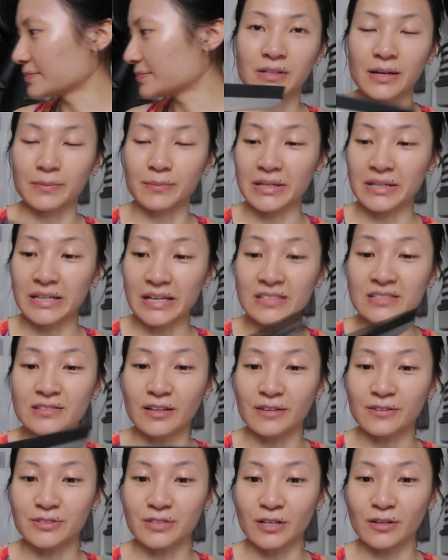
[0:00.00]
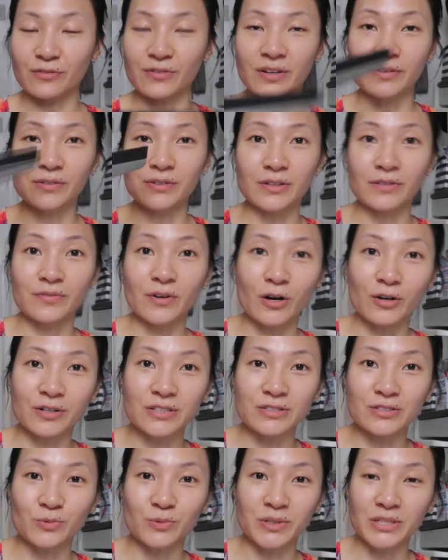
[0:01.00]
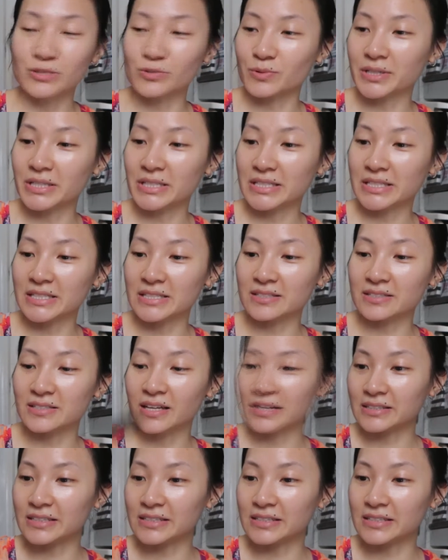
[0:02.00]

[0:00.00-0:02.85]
And my next lifestyle favorite of August 2020 is